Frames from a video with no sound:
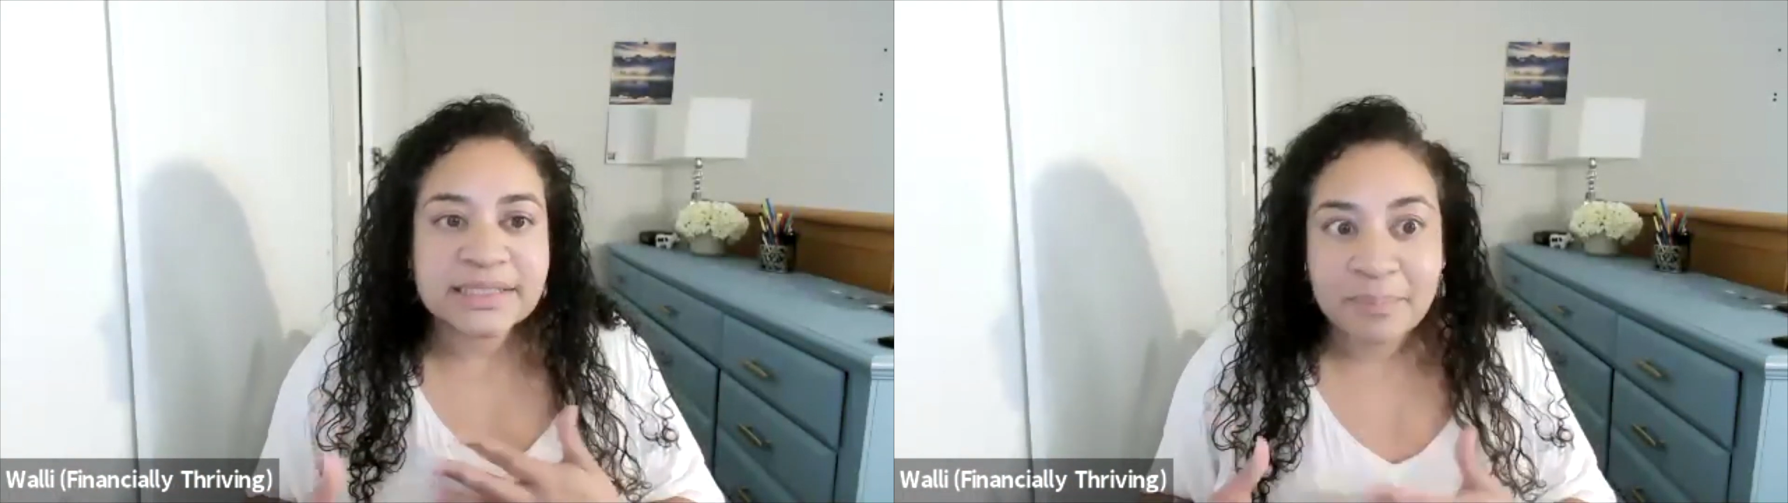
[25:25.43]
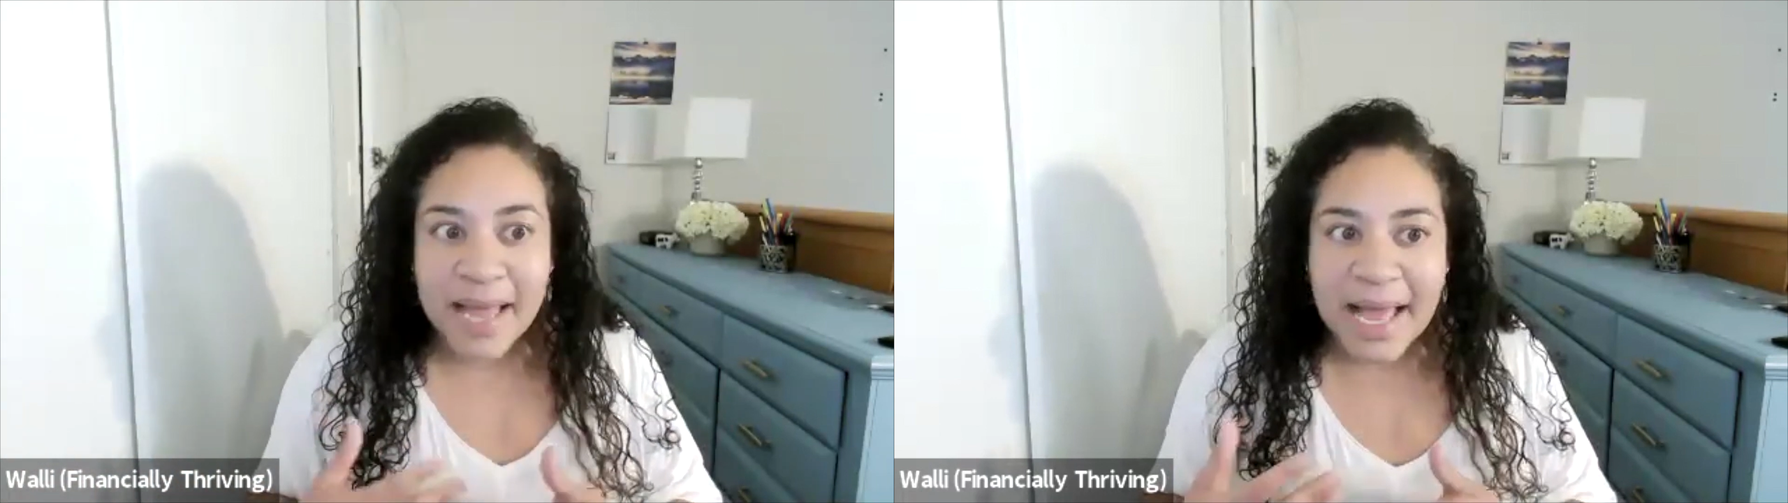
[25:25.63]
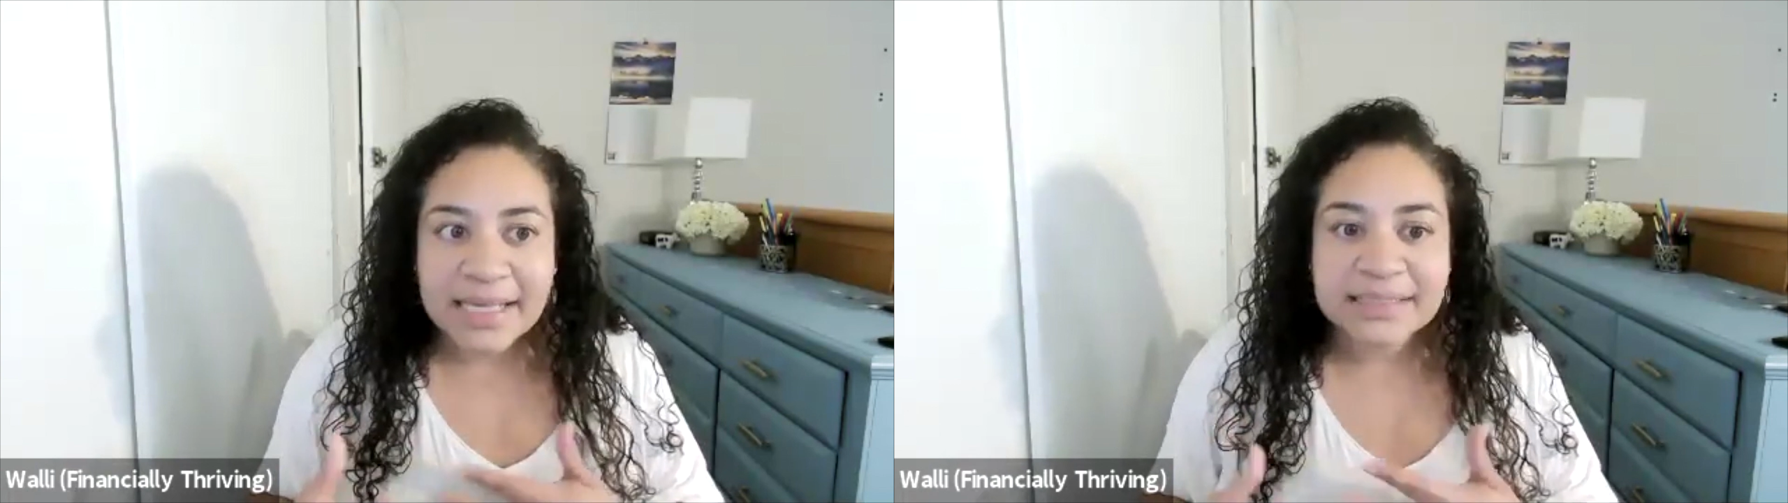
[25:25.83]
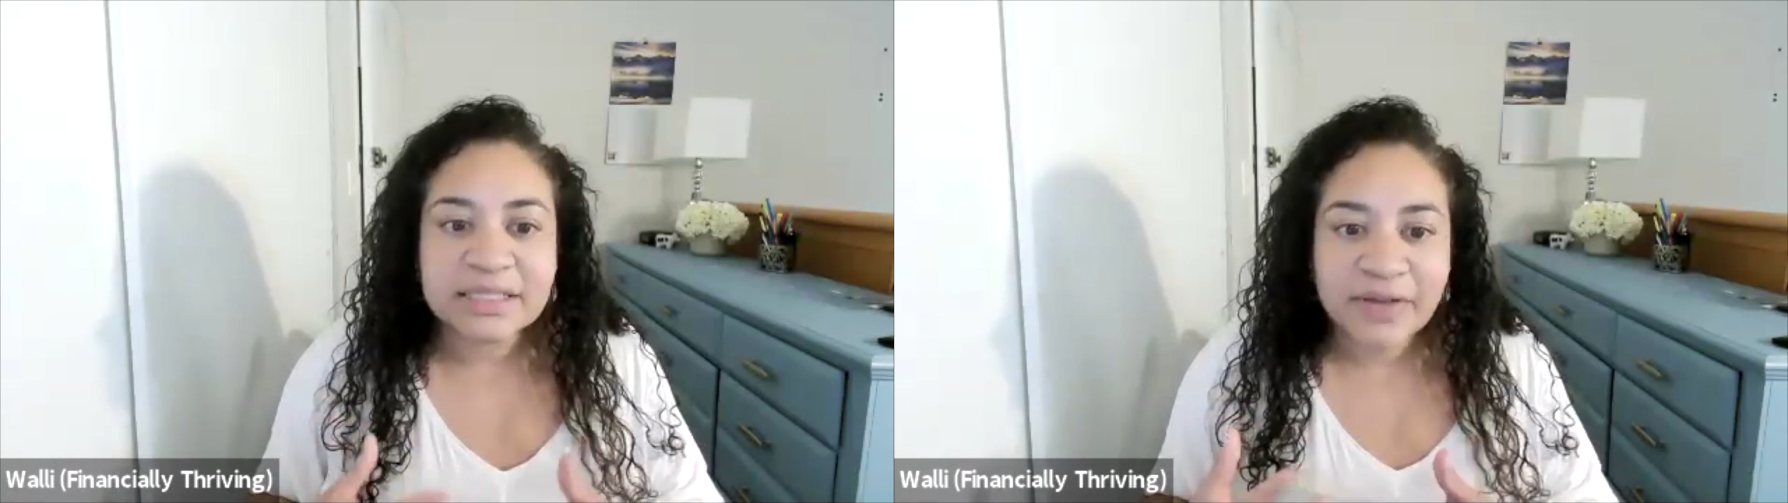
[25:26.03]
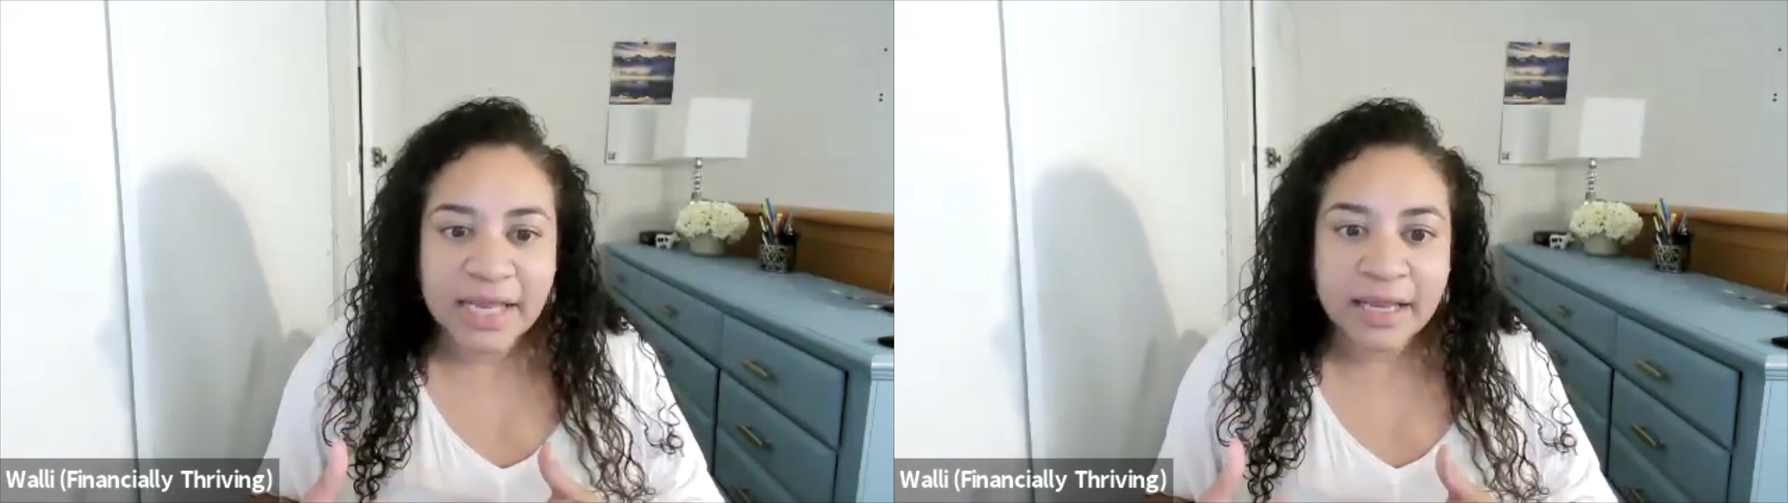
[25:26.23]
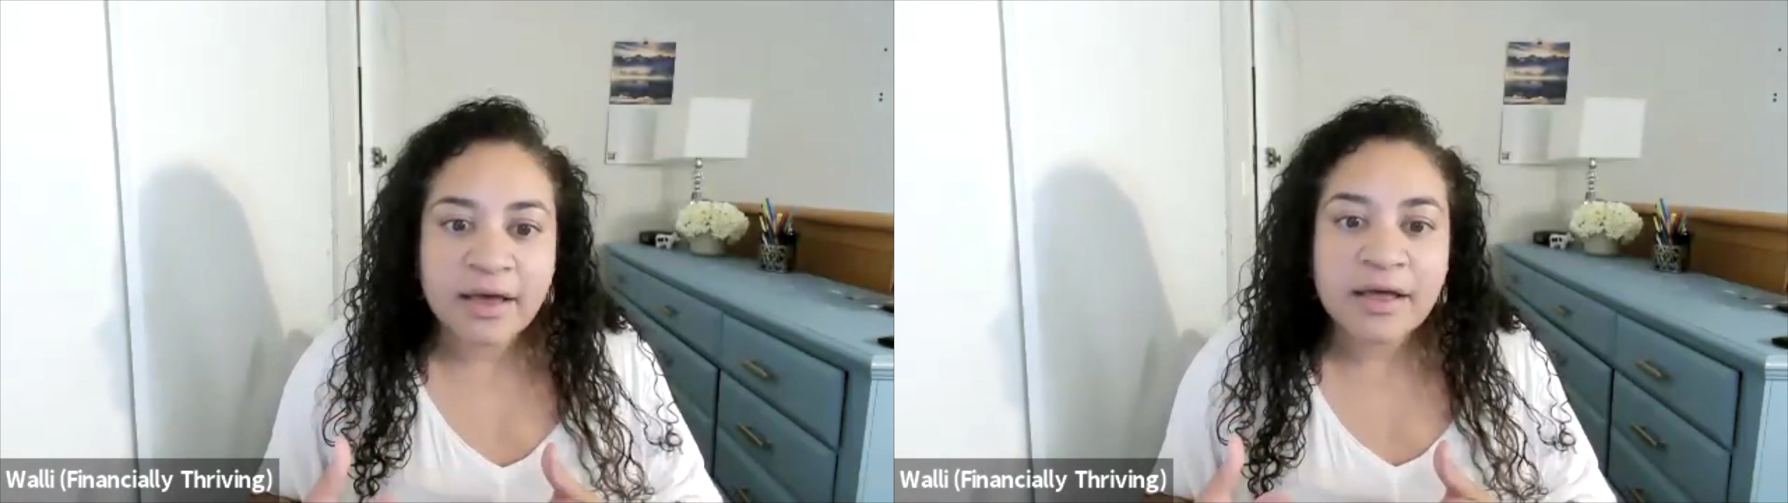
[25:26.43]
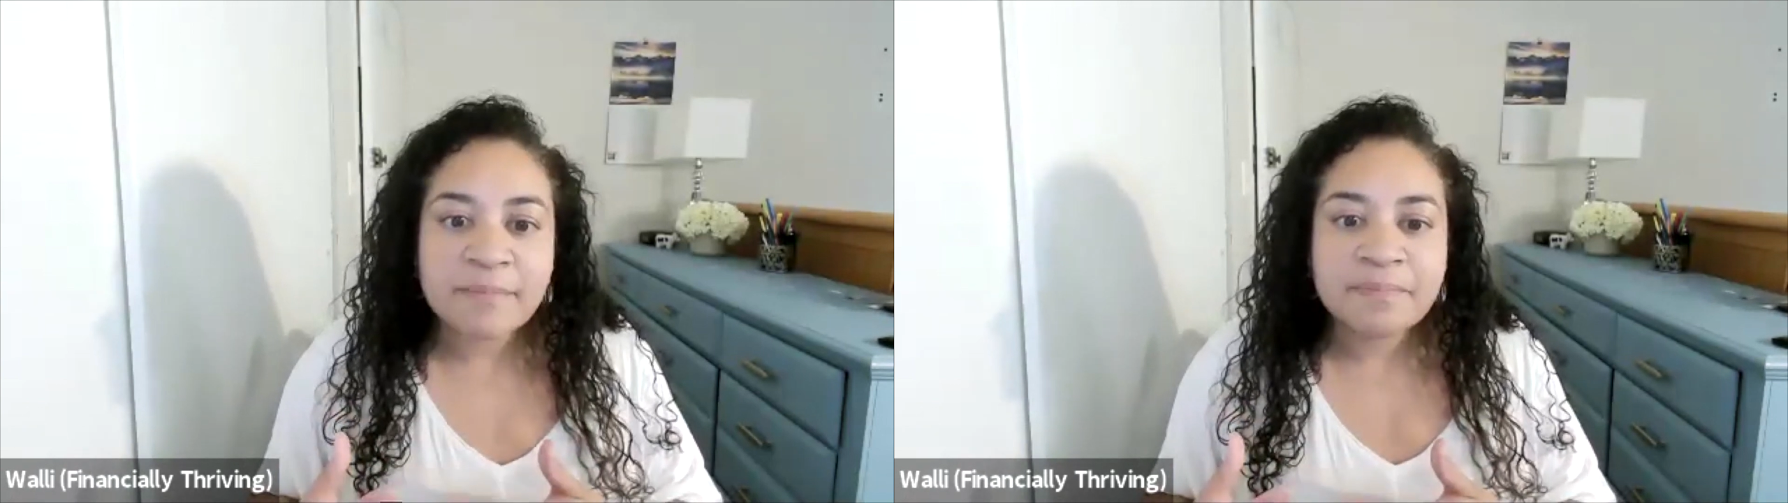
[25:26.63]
some passive income,